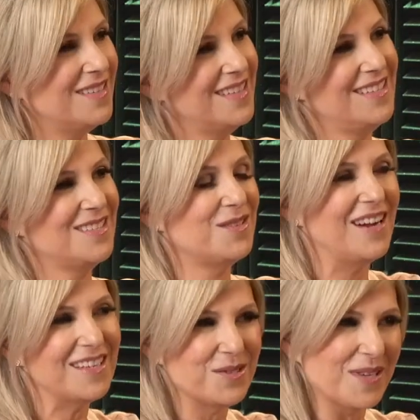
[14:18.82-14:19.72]
Here, so
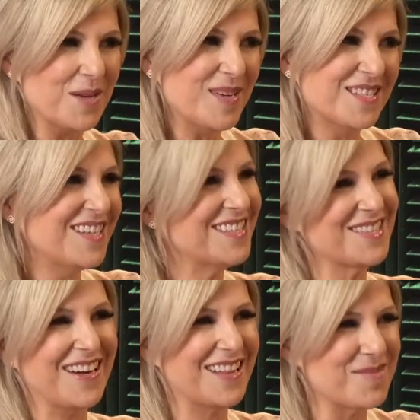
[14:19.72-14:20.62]
I do like pizza.
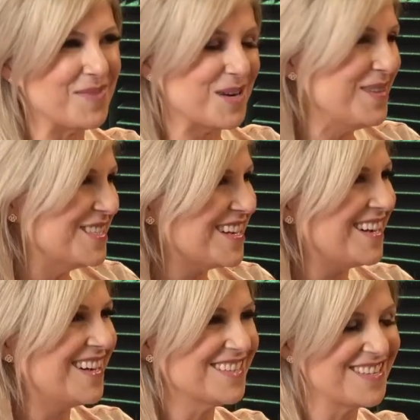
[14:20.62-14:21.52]
So I like bar
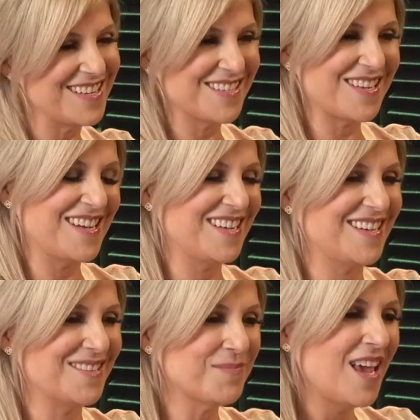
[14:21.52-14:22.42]
pizza.
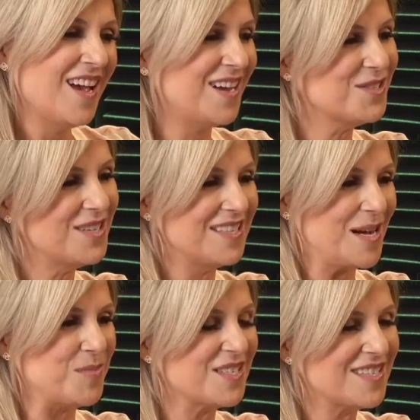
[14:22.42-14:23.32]
I also like
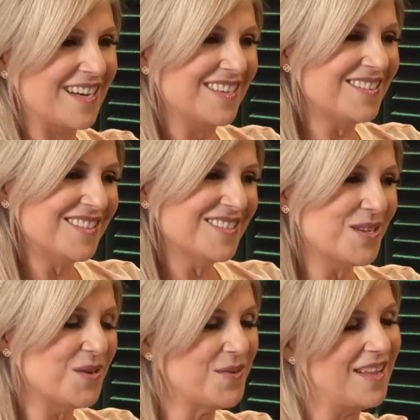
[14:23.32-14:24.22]
tapas style.
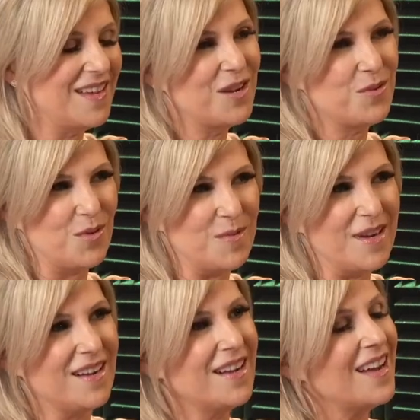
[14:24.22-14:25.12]
So I like
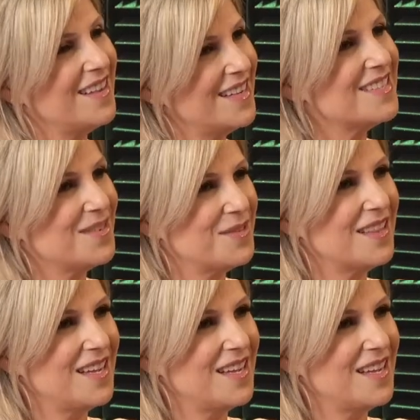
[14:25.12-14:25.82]
Chroma. I like stuff like that